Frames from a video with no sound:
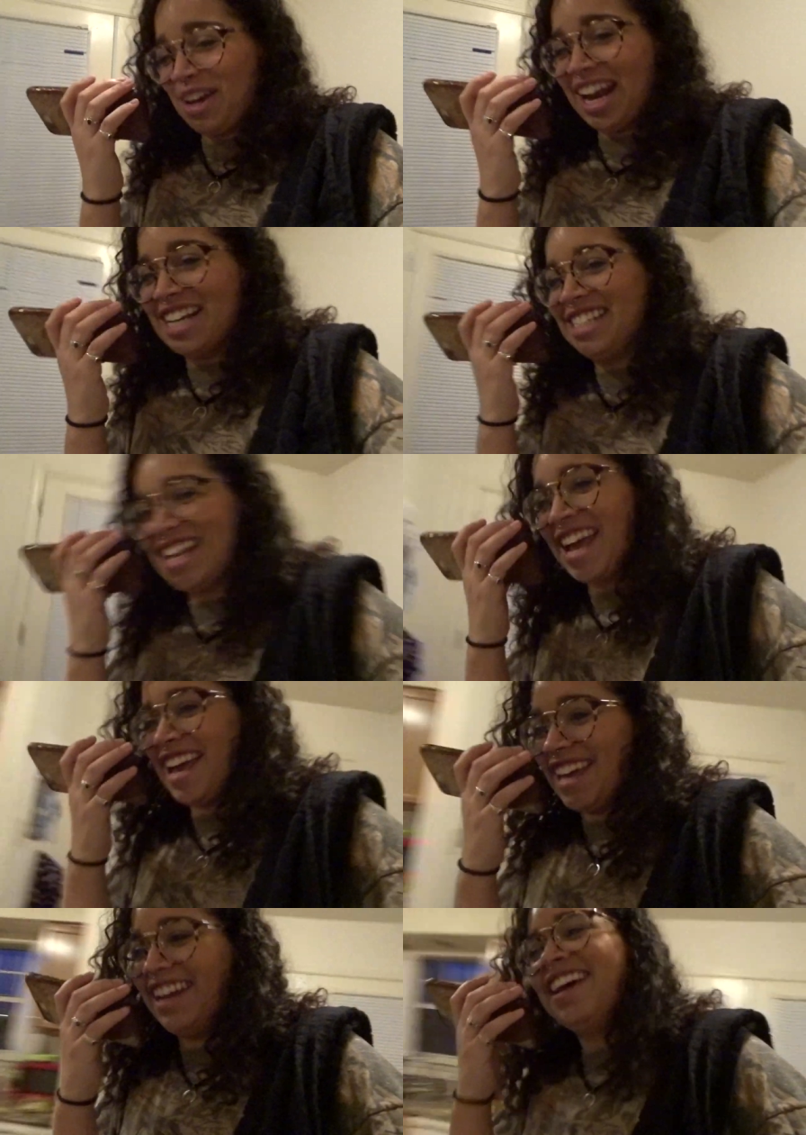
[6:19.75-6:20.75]
what I
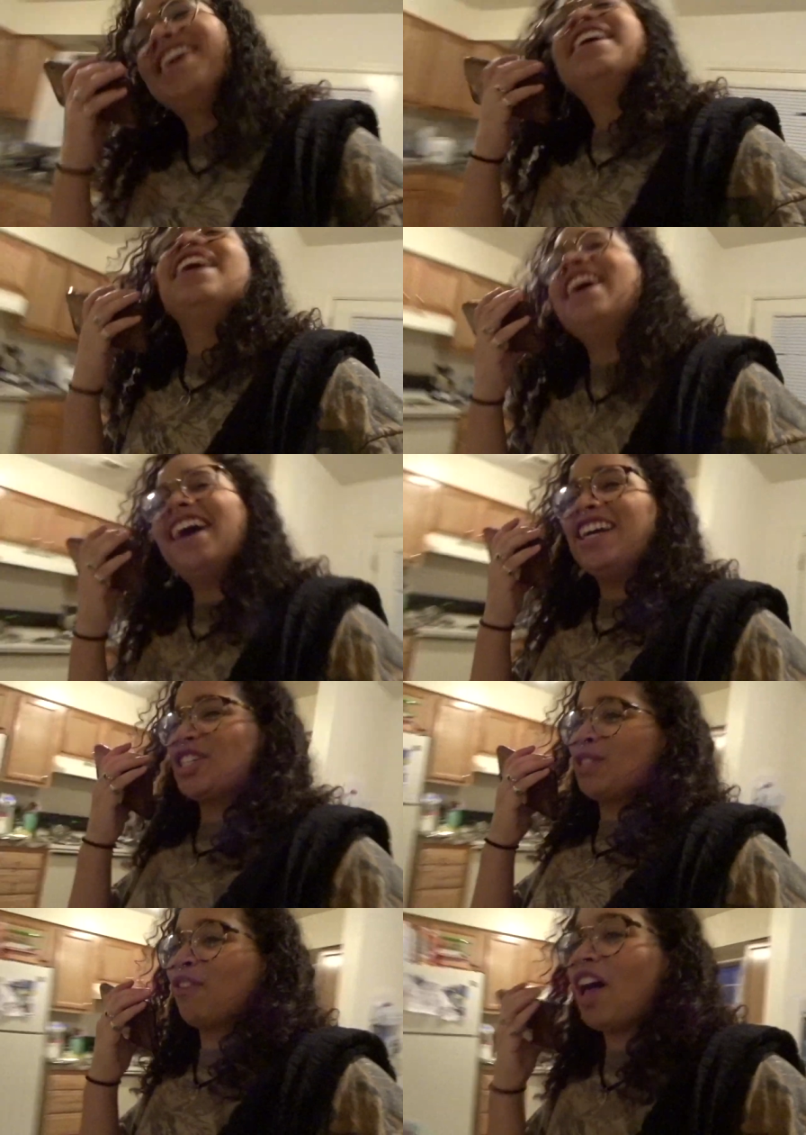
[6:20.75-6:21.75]
said. Uh, I
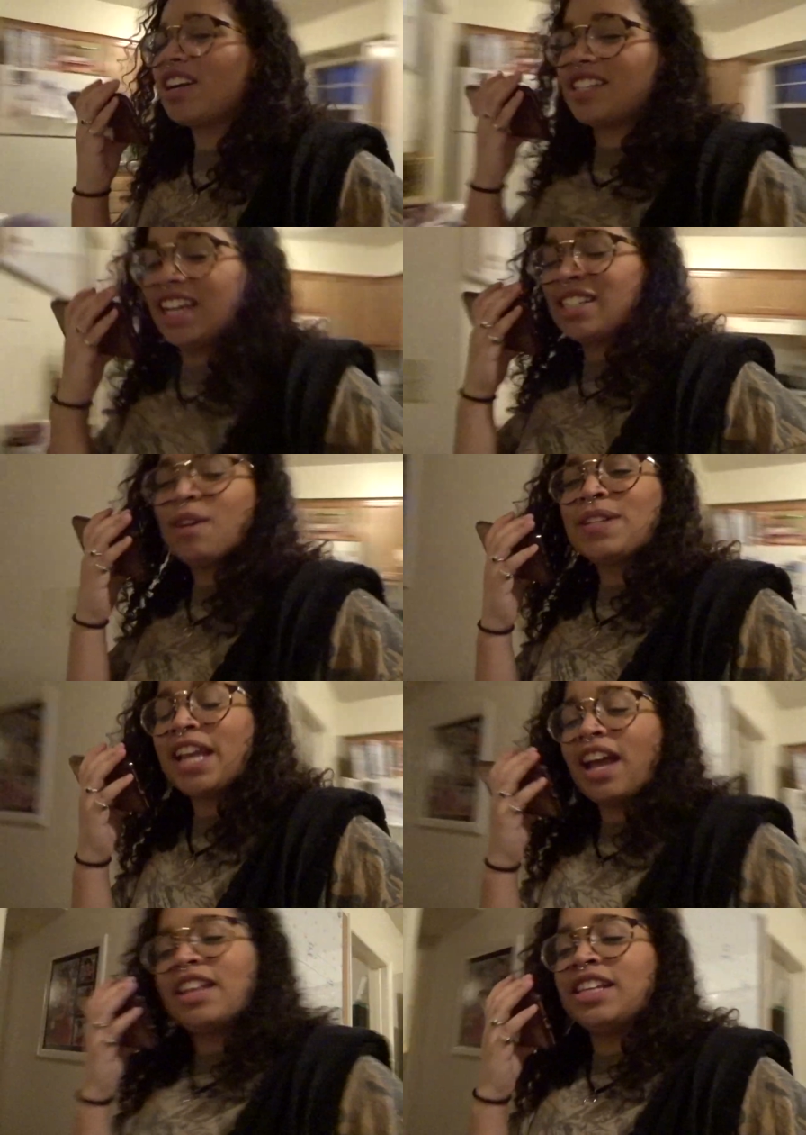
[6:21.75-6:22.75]
just vlogged it because I was
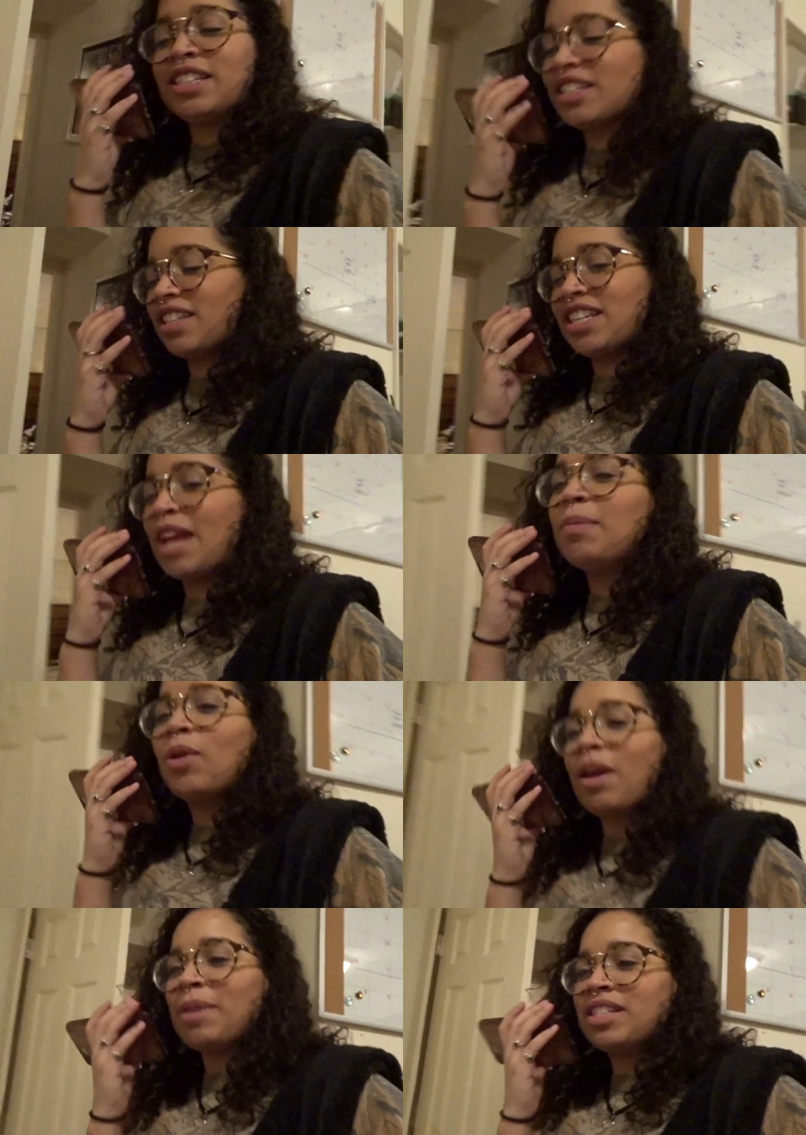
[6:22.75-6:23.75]
like, and this is the
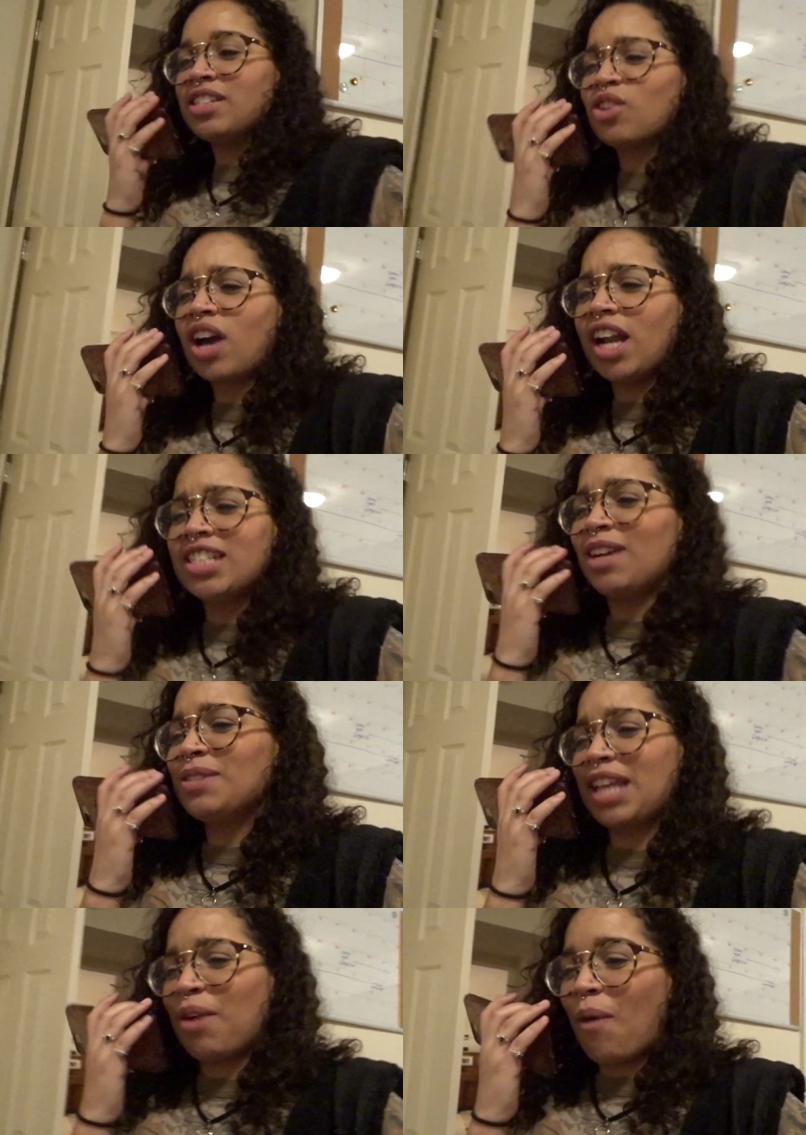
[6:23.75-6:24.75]
table that my sister got us. I
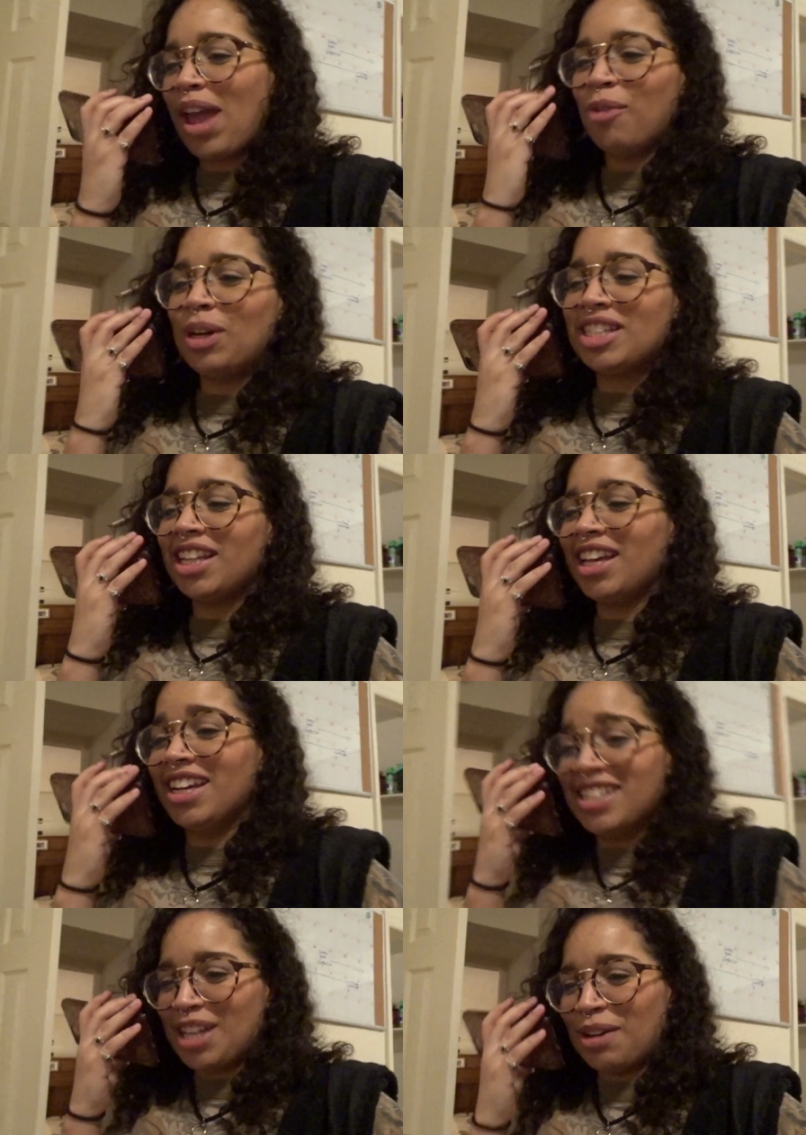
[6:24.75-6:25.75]
was like, wait, what's
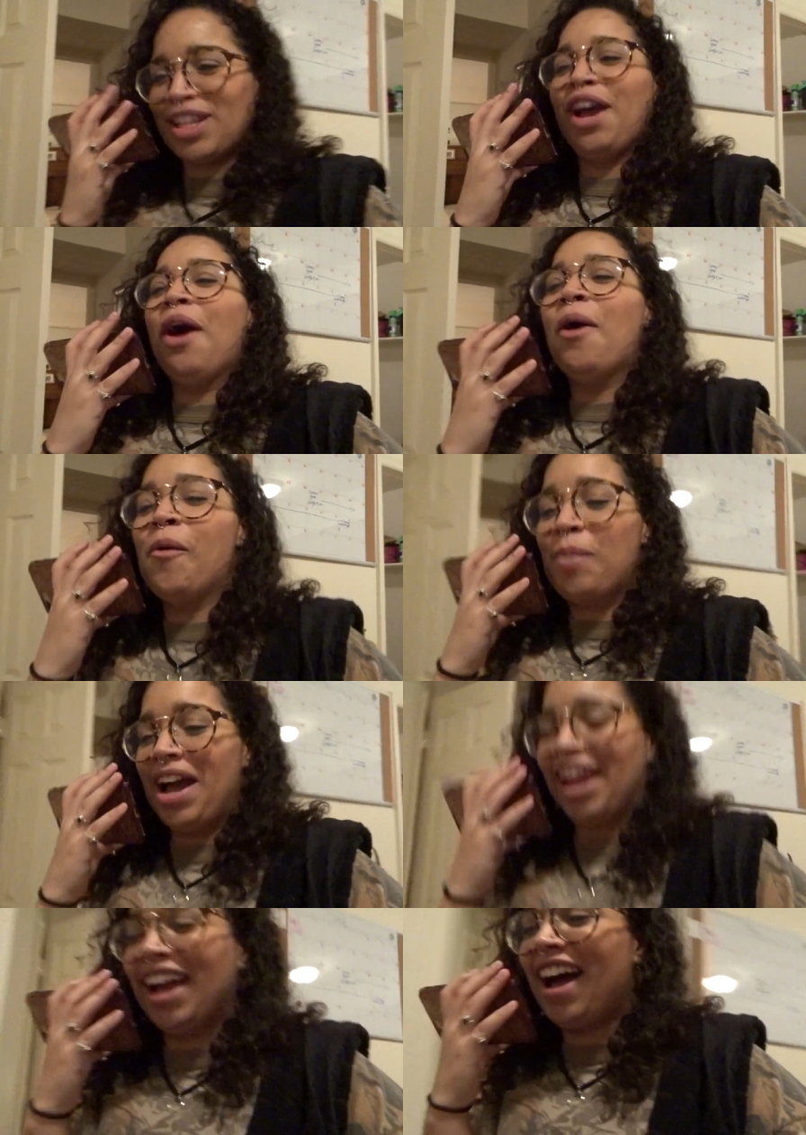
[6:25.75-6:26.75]
this? I was like, oh
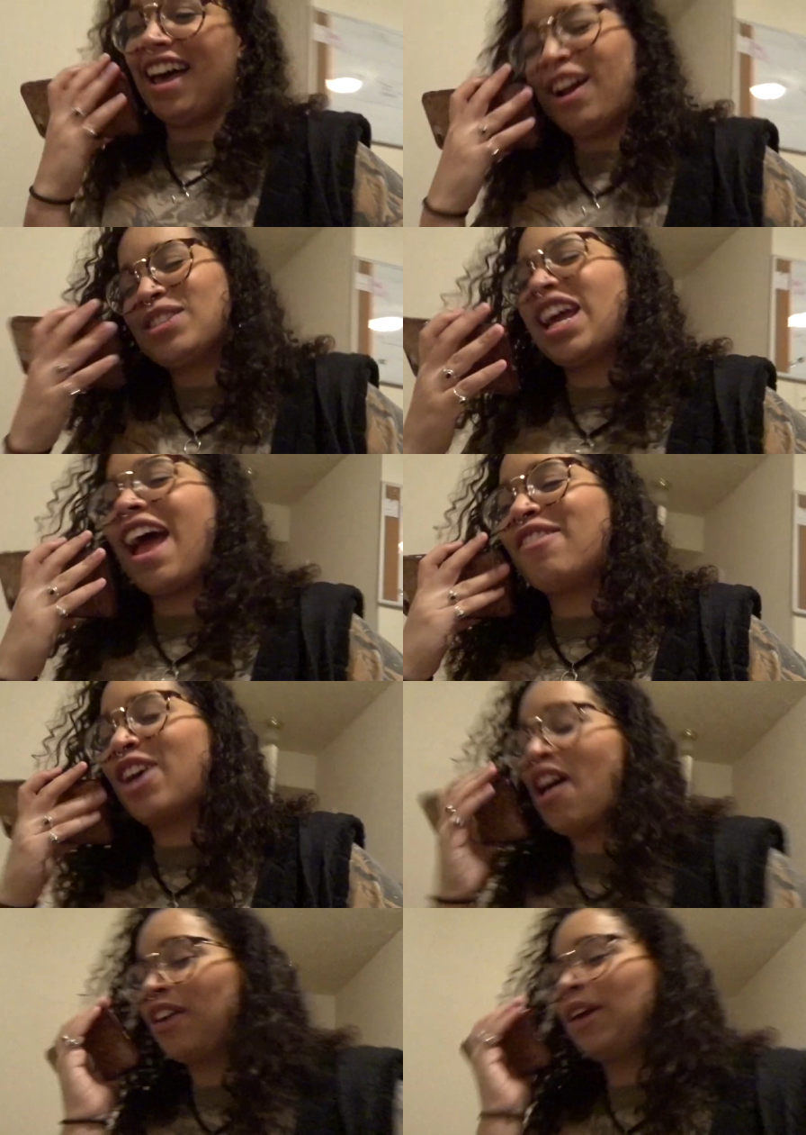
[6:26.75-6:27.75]
my God. I was like, I have to
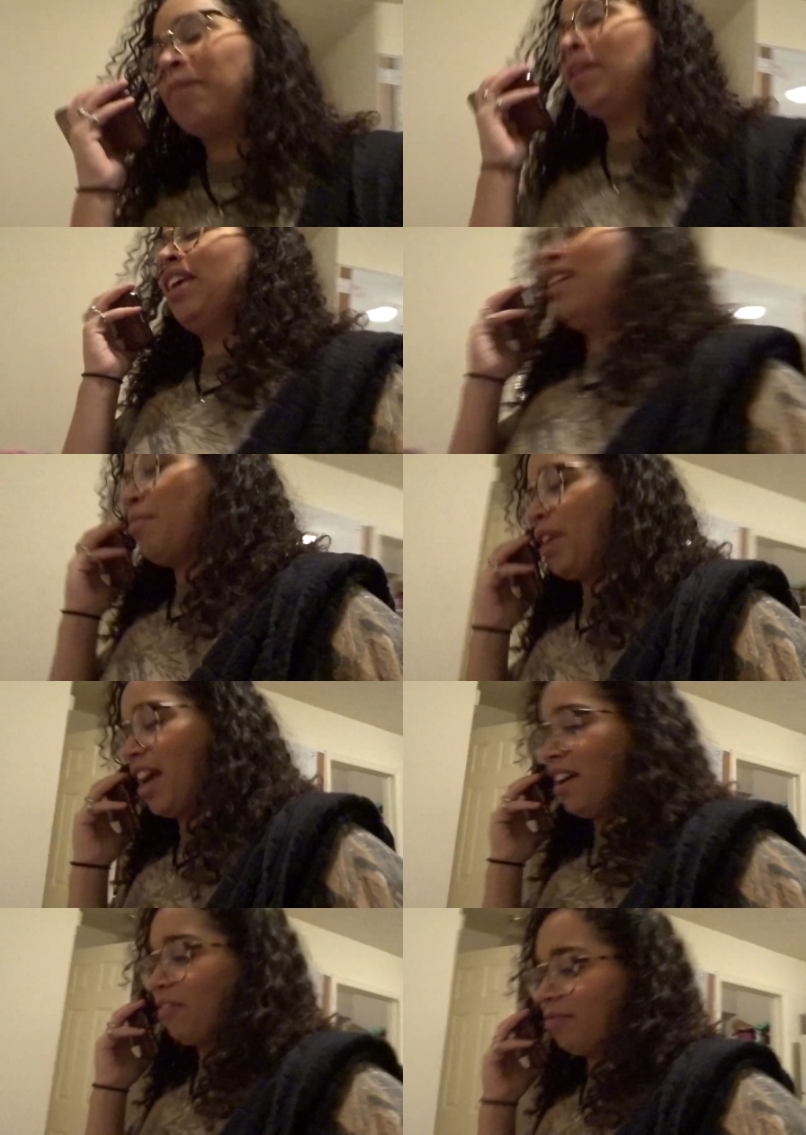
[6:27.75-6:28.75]
call her. But yeah.